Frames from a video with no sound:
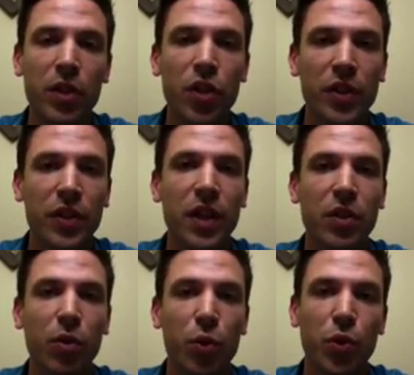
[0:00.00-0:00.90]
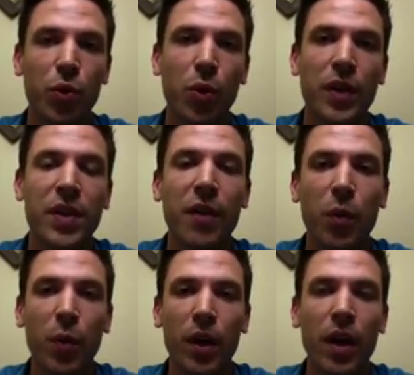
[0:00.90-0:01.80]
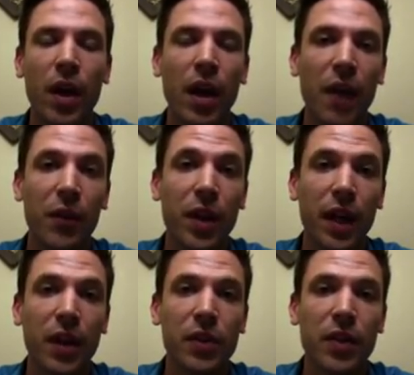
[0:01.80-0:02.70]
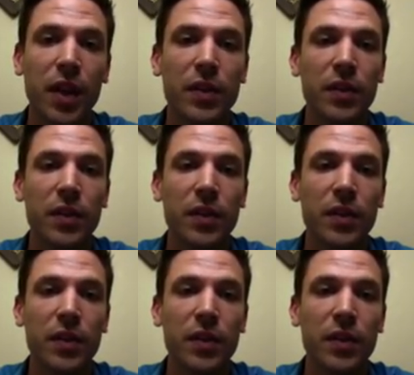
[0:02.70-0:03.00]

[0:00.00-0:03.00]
just as crucial role as everyone and everything else does.